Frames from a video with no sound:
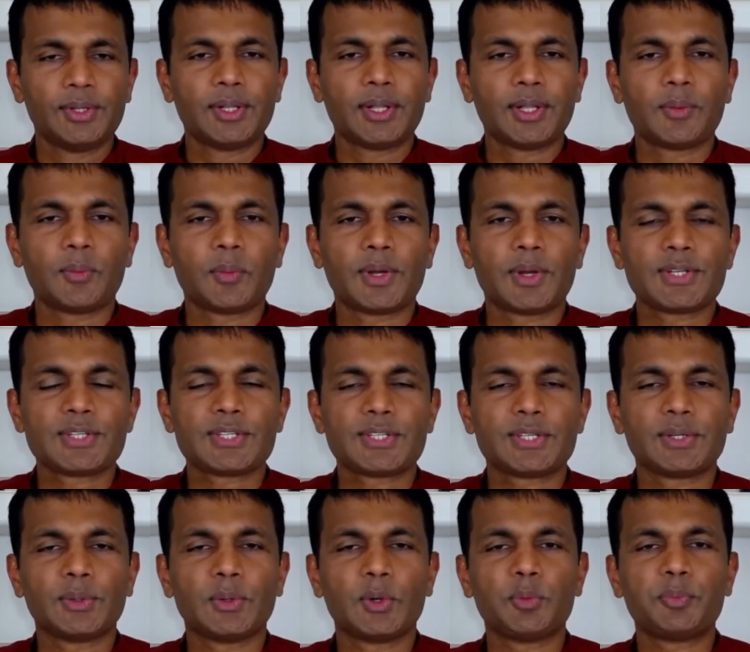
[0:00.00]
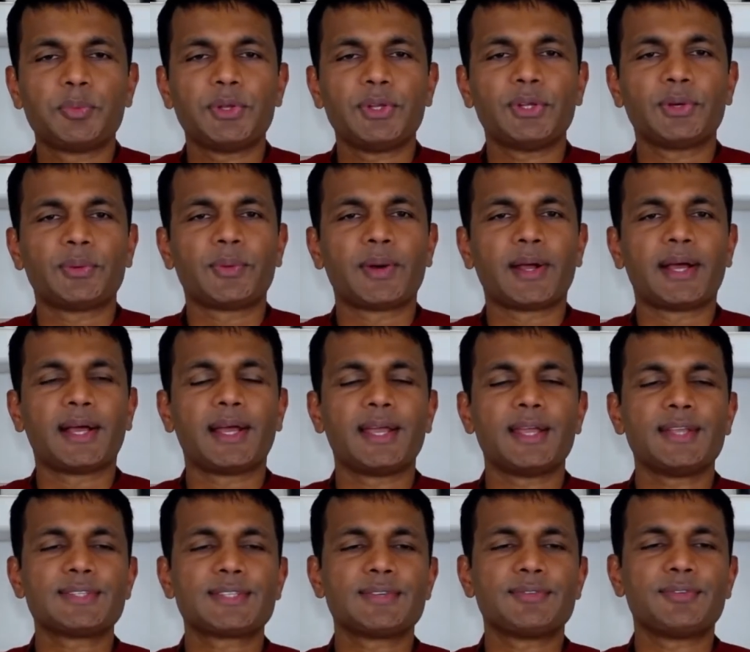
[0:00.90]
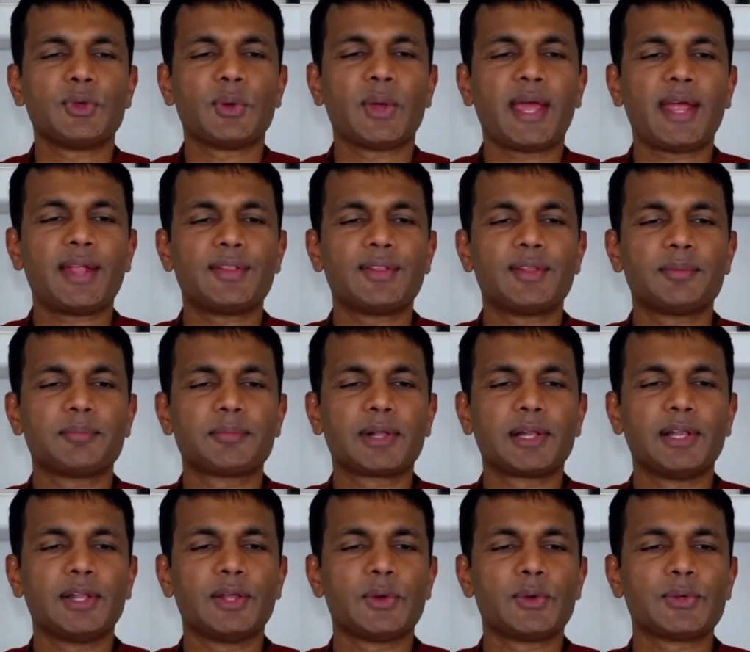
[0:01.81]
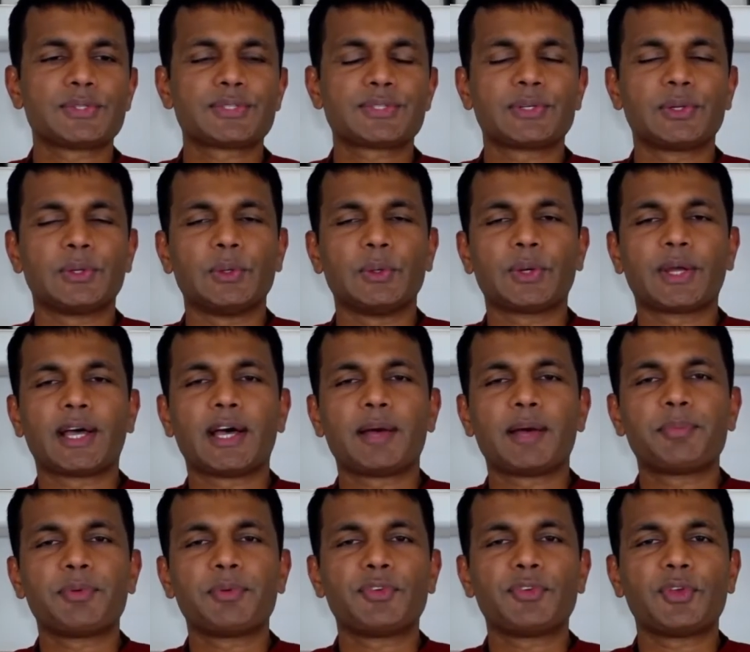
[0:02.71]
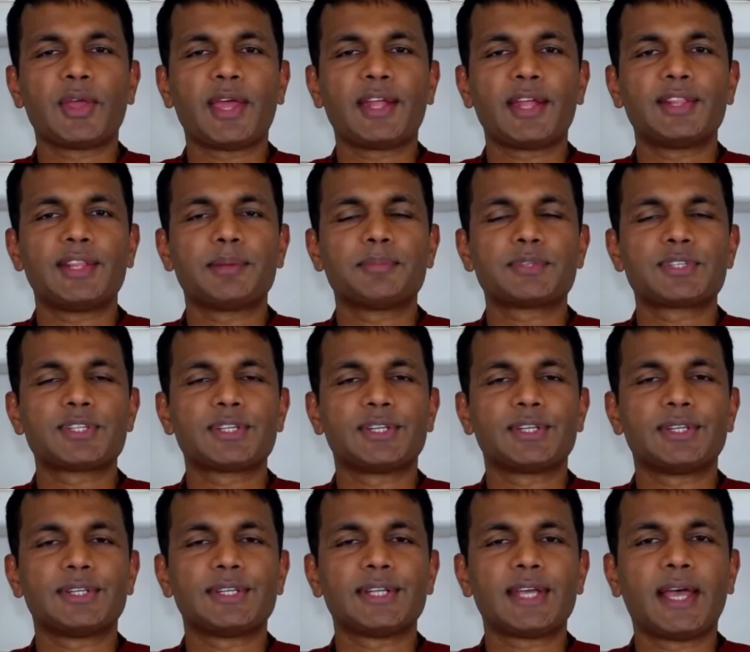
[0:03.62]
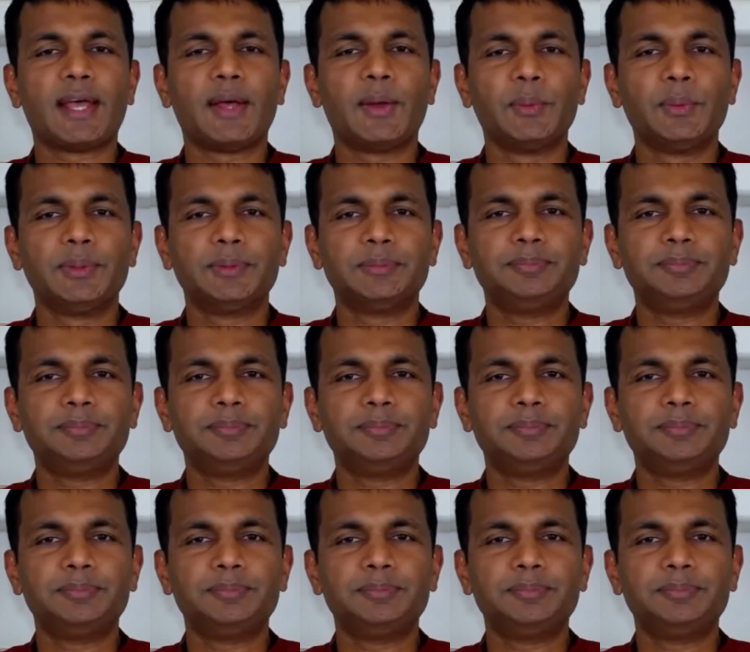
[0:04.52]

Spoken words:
want you to open your eyes if you had them closed, or look up if you had them turned down.